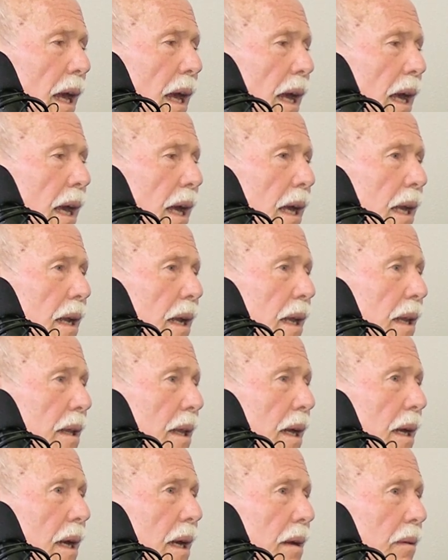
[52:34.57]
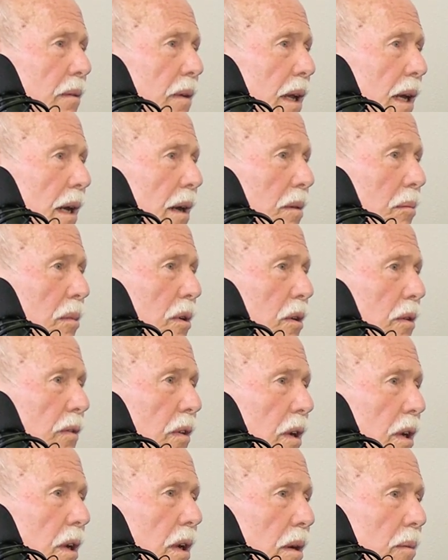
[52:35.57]
And they have now moved
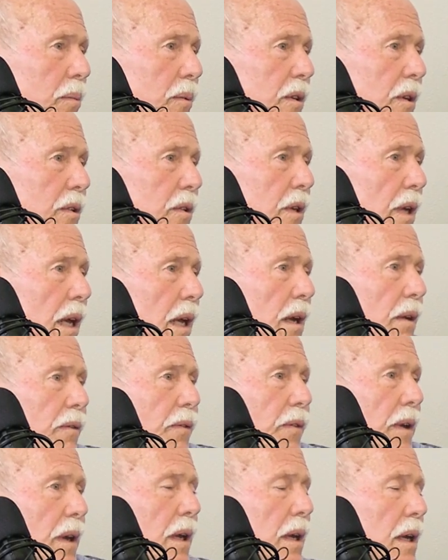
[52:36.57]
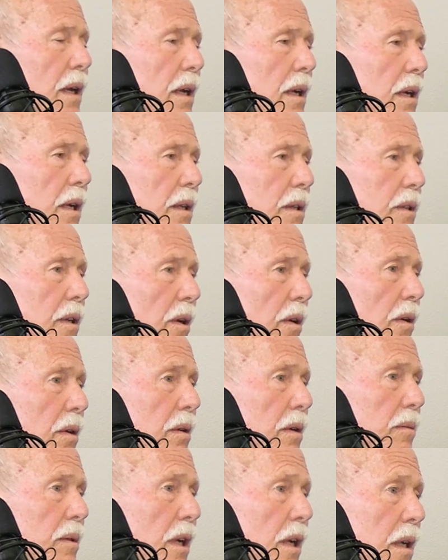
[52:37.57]
it up to Santa Fe, and it's
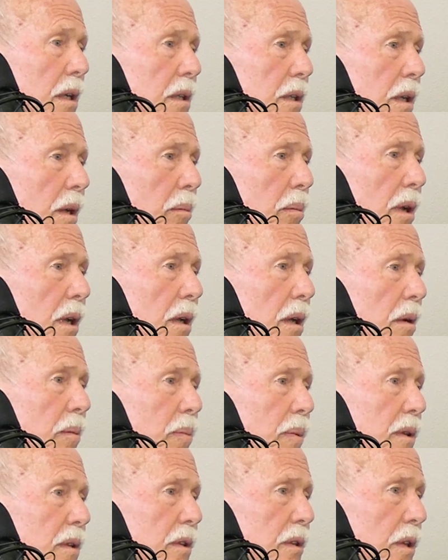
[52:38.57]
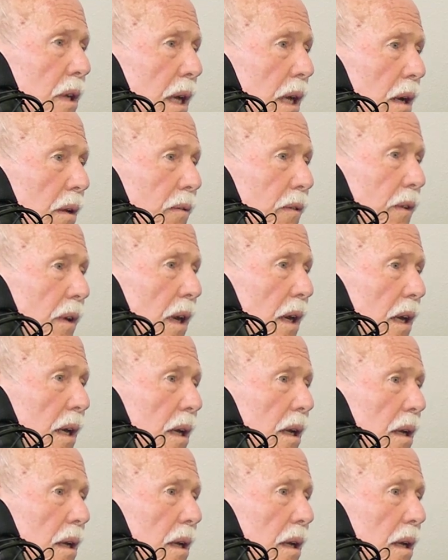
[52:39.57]
on exhibit up in Santa Fe.